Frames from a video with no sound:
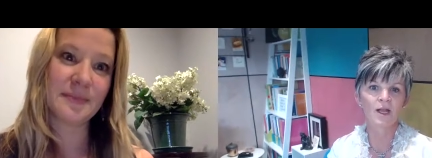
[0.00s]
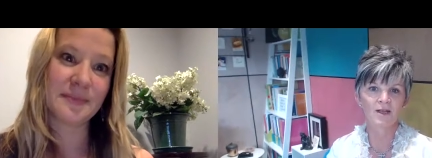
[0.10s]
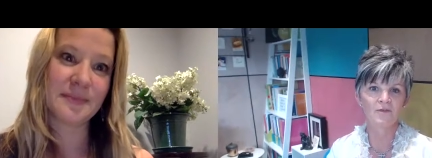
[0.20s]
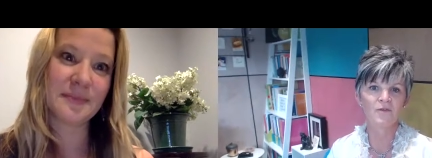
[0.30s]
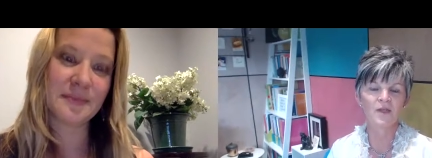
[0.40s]

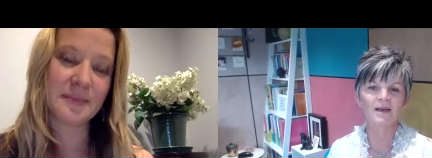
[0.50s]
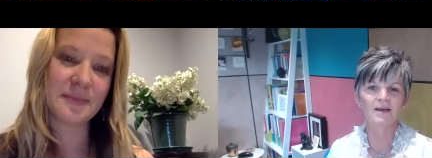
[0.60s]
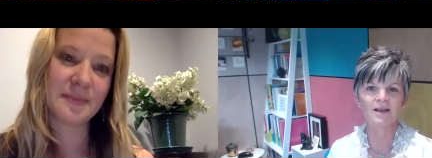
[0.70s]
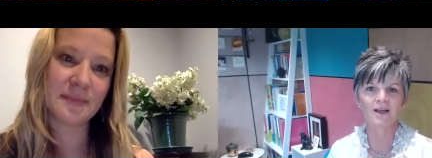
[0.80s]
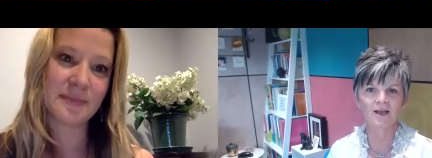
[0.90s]
Speaker 1: love that.
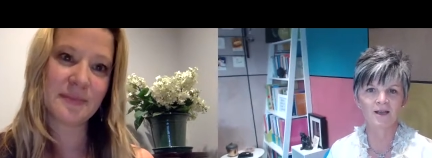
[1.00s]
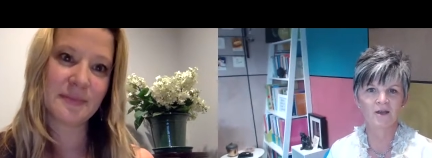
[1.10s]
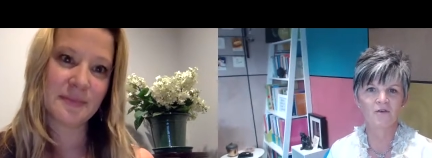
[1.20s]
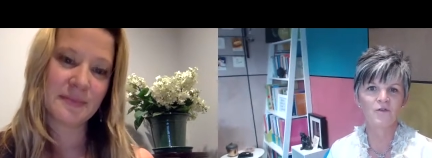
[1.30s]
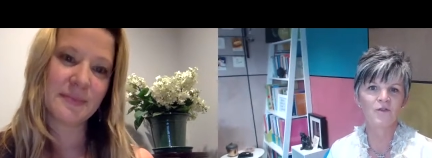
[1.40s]
I, I
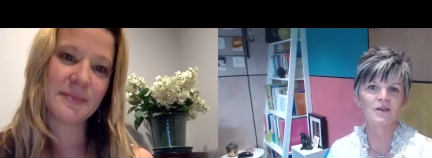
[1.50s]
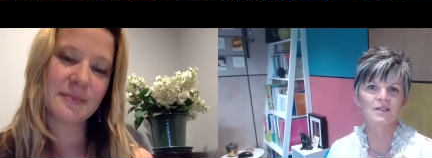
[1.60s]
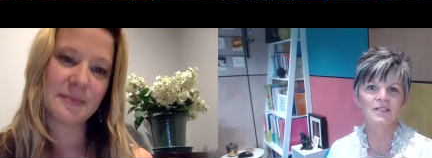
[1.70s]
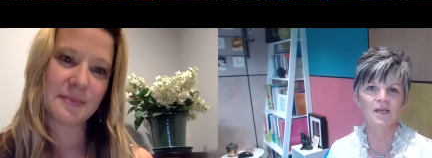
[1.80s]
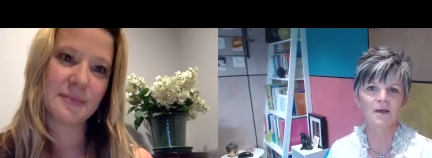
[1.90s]
love that.
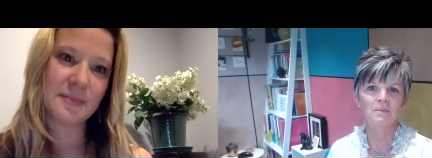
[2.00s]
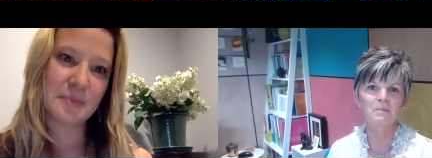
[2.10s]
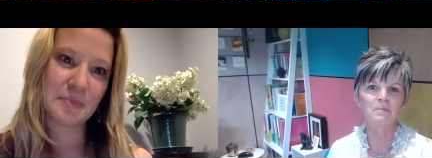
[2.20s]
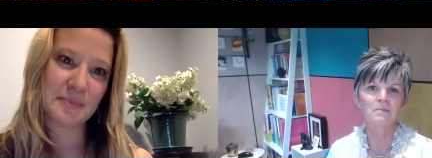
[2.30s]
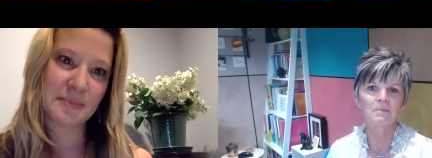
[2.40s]
Um,
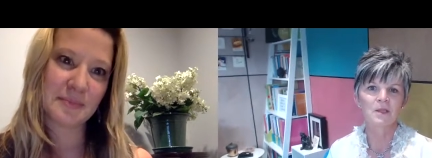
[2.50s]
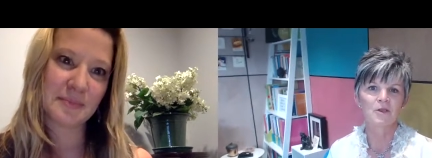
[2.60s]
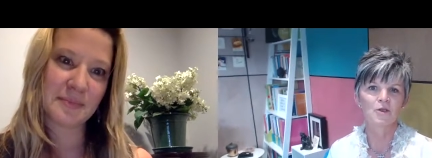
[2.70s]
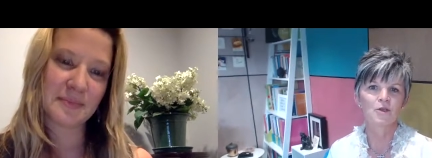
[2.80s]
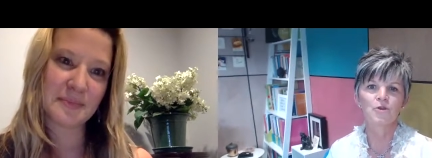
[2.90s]

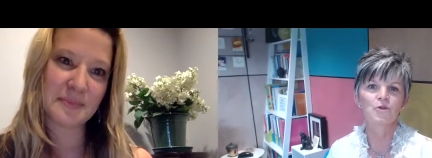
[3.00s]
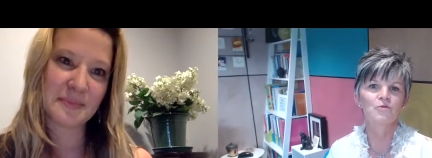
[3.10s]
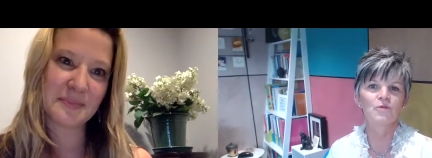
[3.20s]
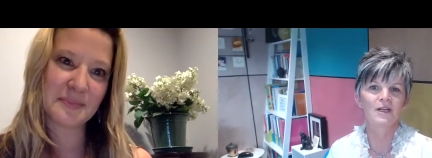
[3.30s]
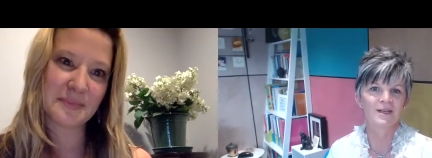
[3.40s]
you know, you
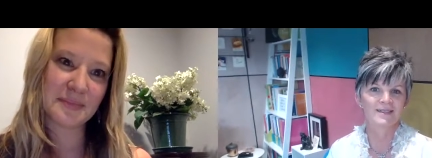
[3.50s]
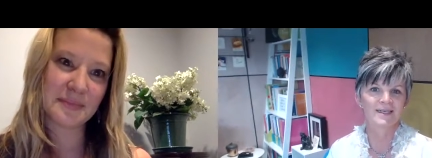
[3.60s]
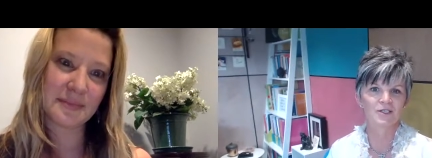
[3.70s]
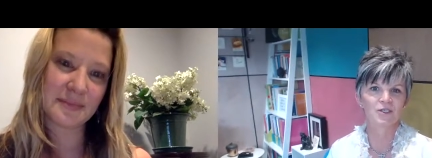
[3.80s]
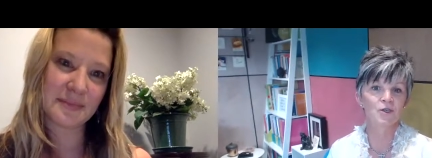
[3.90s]
realize
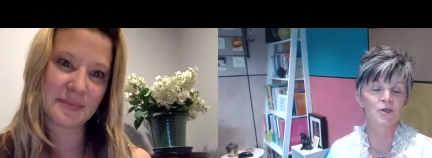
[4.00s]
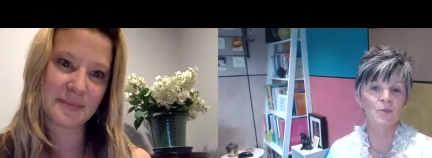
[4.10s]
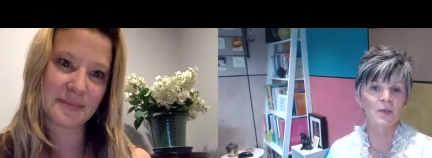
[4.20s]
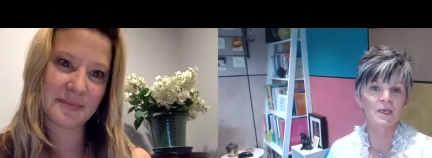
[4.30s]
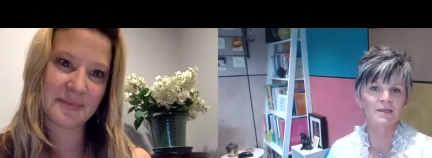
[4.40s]
that too,
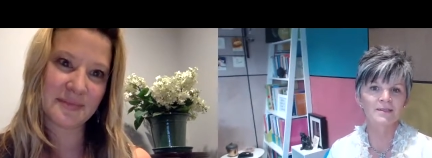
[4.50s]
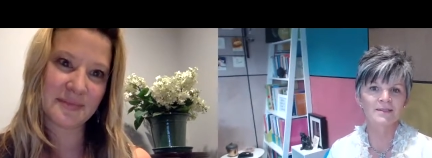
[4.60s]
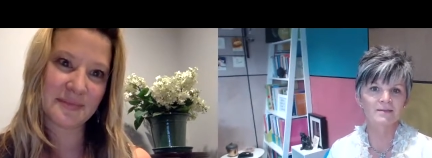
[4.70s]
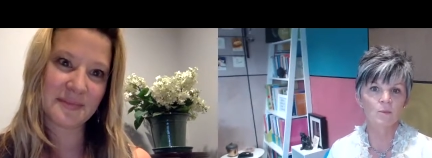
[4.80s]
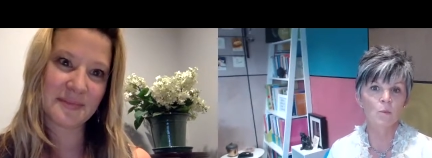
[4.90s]
because
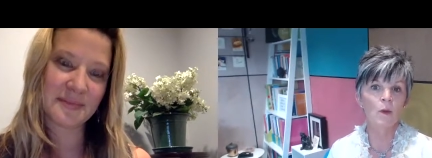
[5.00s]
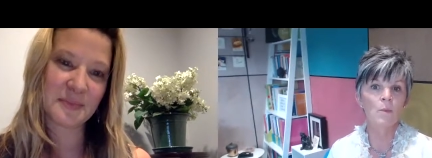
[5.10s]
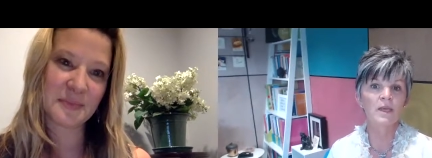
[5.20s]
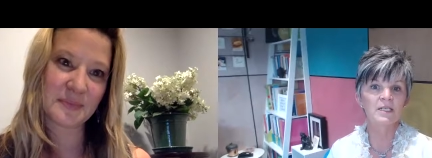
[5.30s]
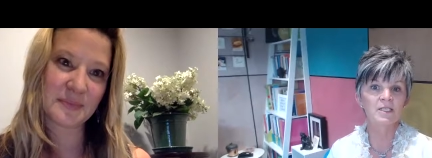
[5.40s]
when
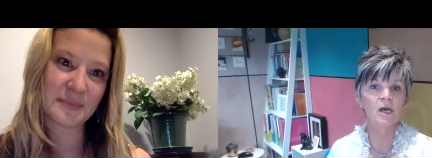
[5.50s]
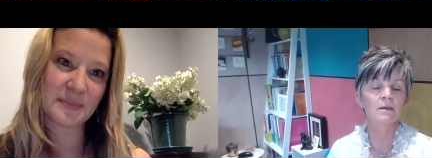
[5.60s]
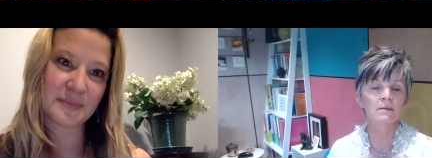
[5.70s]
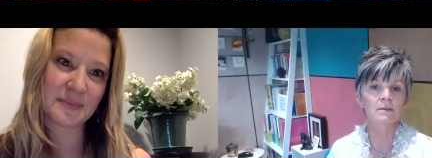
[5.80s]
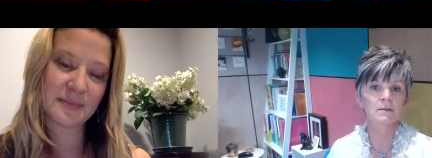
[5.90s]
we
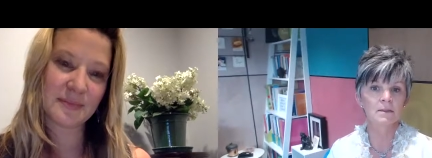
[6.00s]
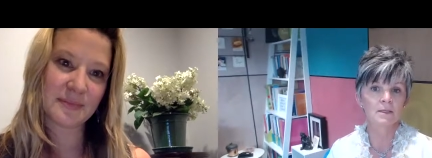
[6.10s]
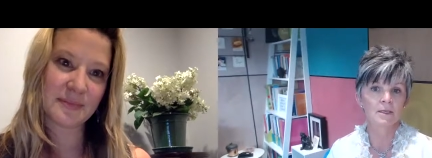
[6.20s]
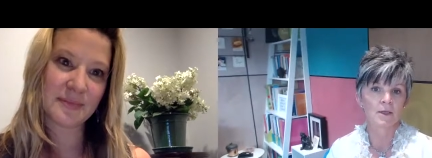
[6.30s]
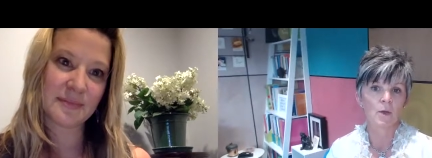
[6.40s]
don't,
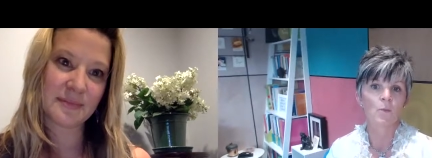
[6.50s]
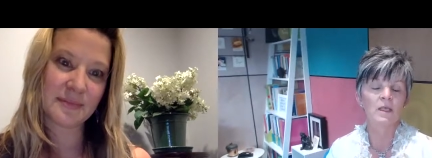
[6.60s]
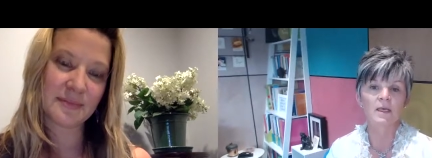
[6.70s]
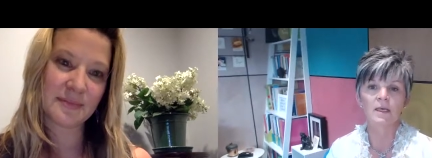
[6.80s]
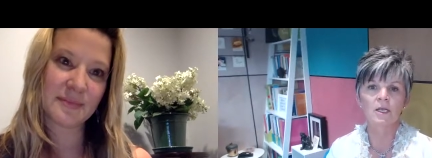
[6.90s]
we
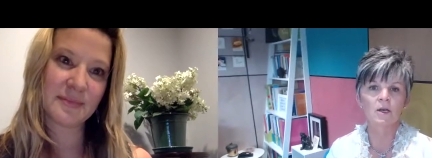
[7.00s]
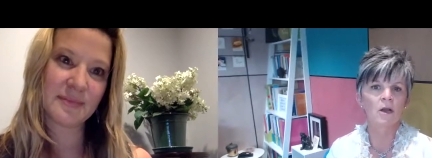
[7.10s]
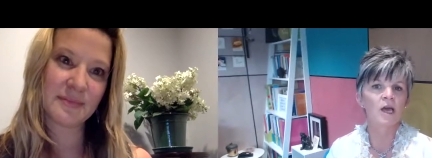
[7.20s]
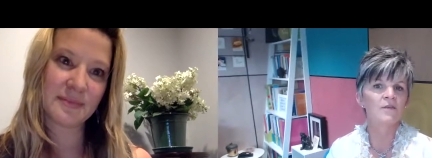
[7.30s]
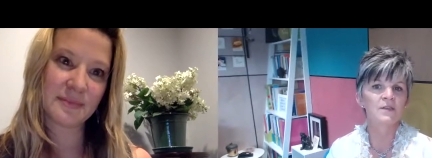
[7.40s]
think you know
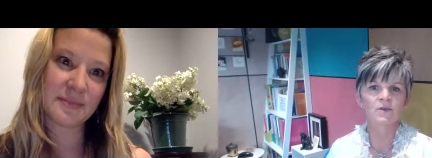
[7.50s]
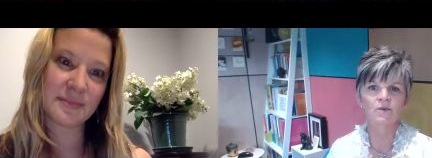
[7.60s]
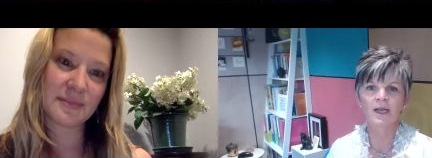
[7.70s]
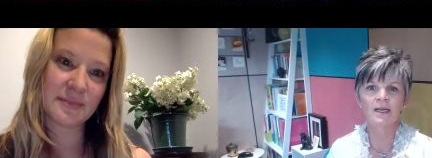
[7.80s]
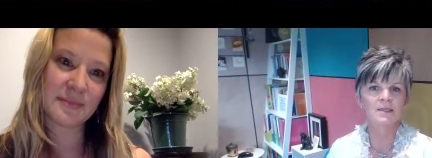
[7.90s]
life is
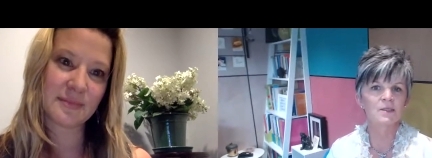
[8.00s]
great let's